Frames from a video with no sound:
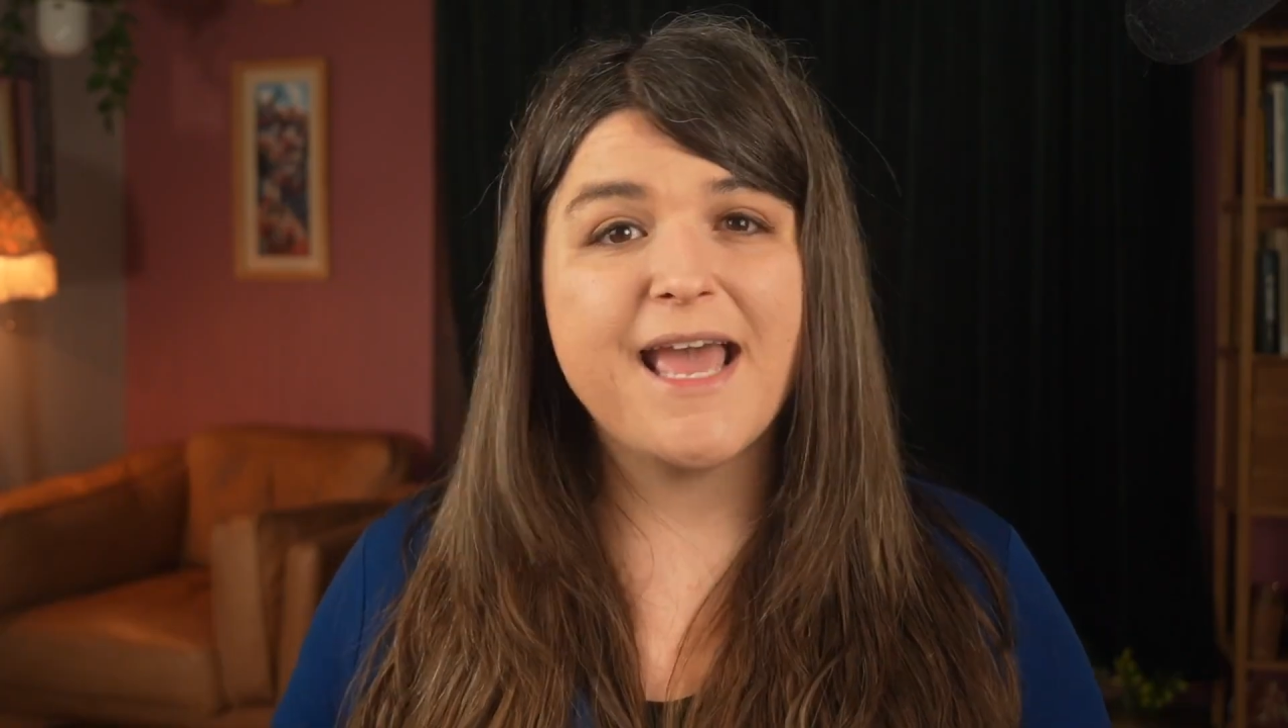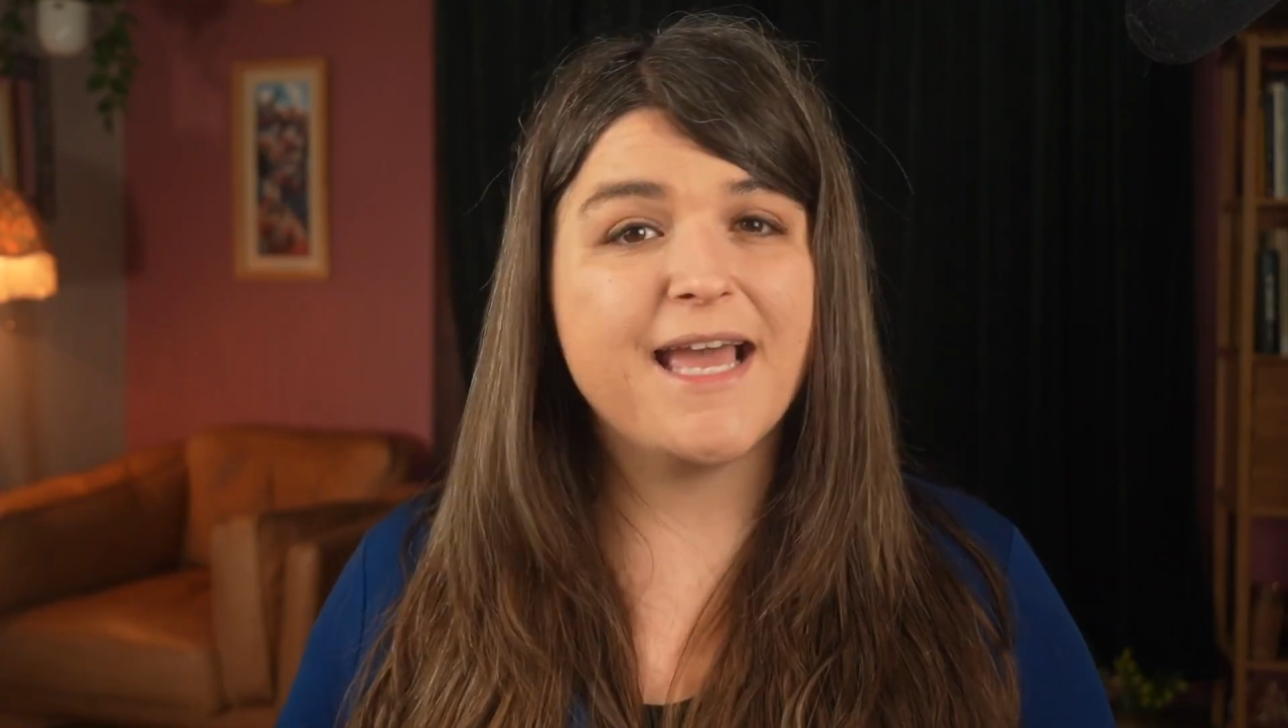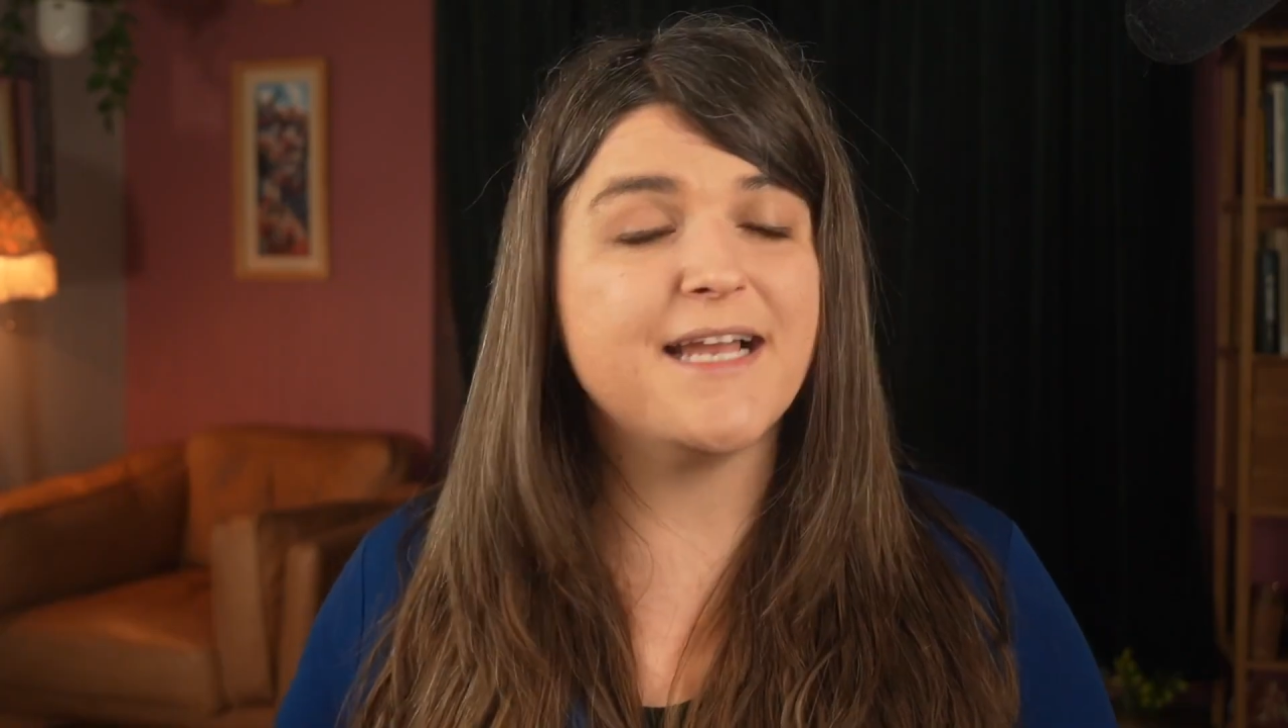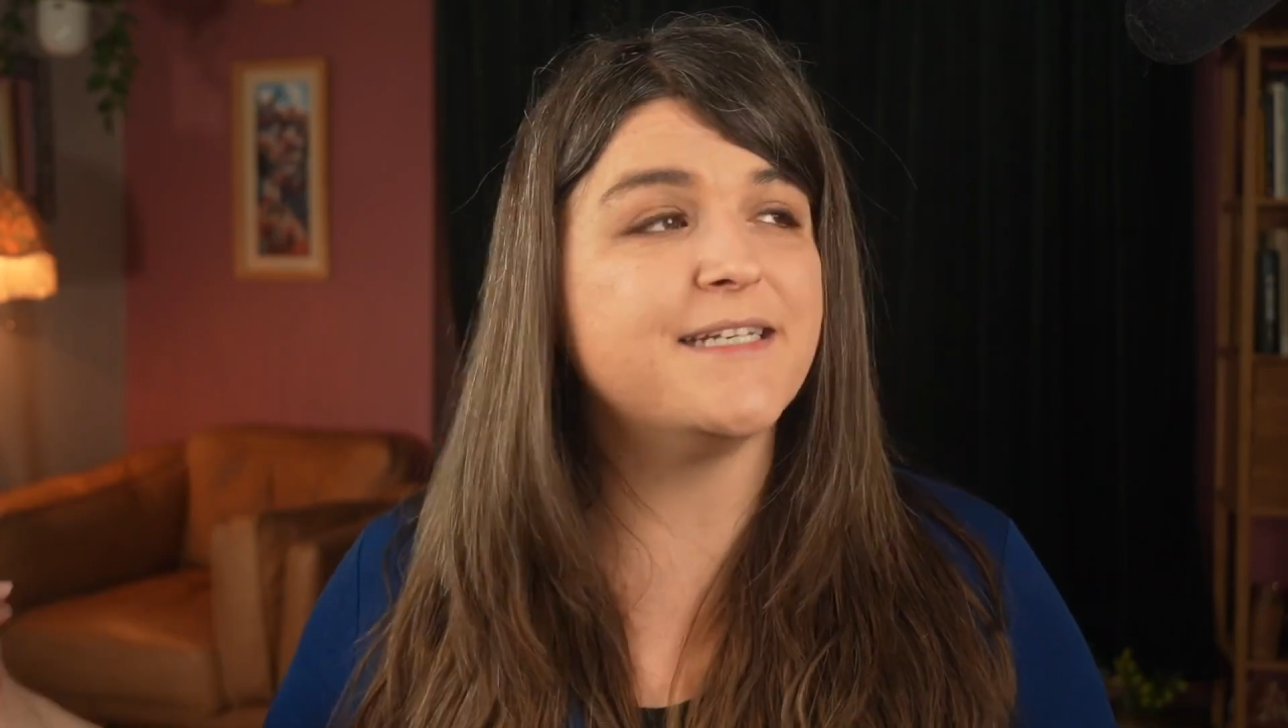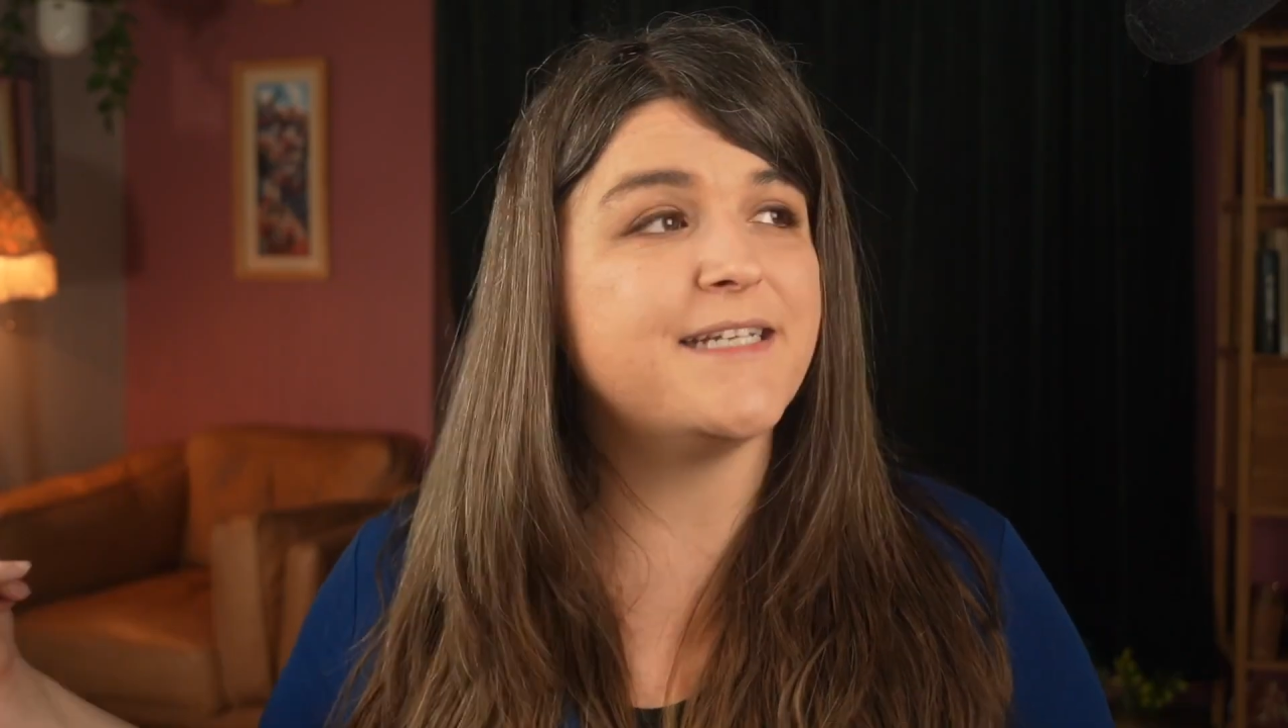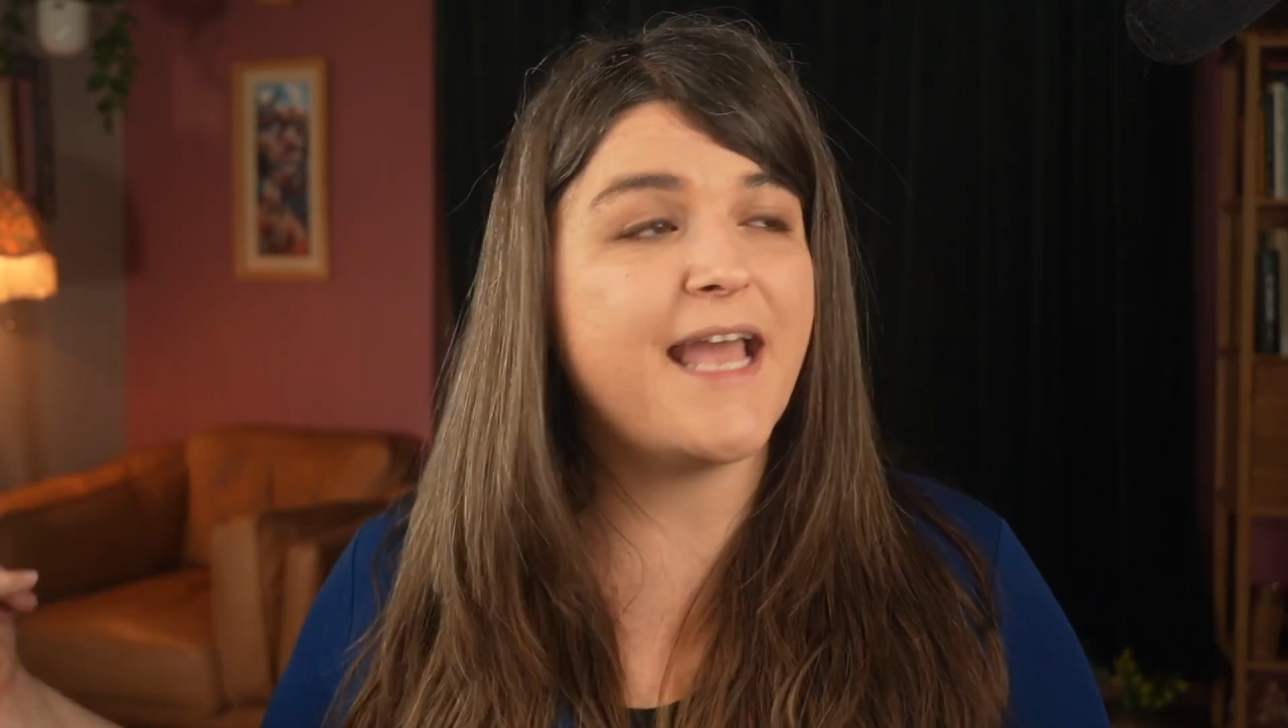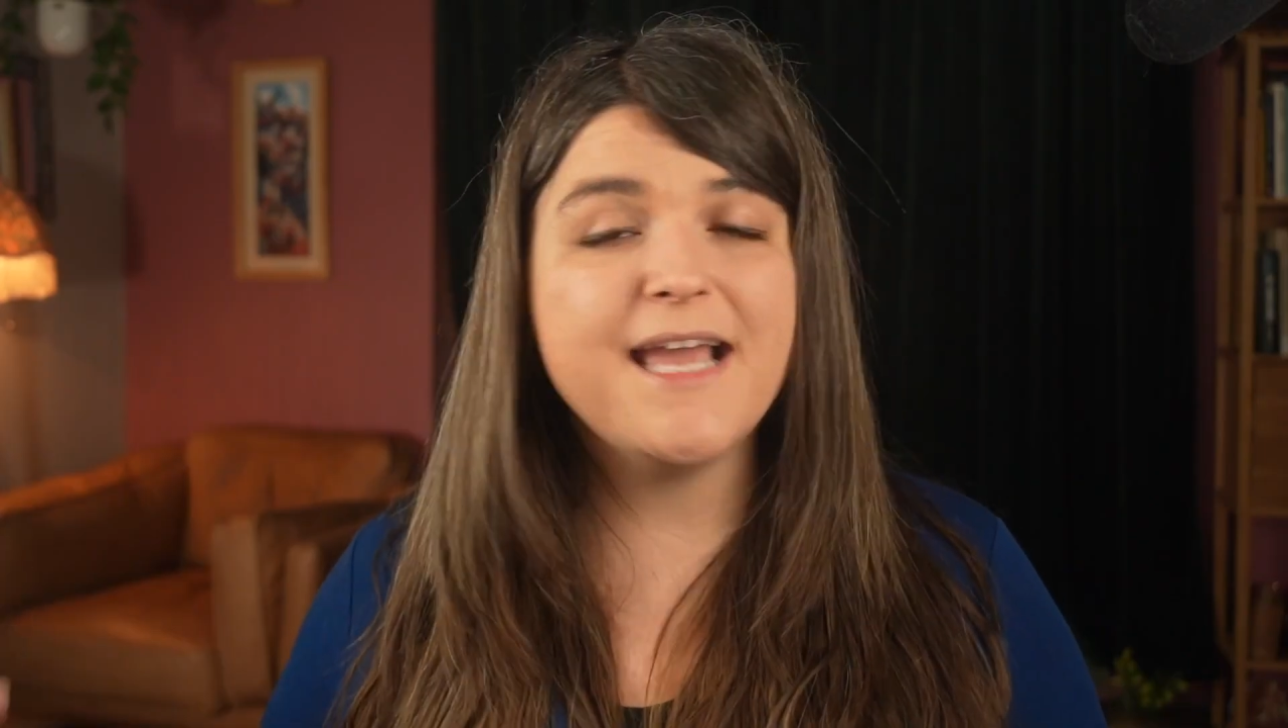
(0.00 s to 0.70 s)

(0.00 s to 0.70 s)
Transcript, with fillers: and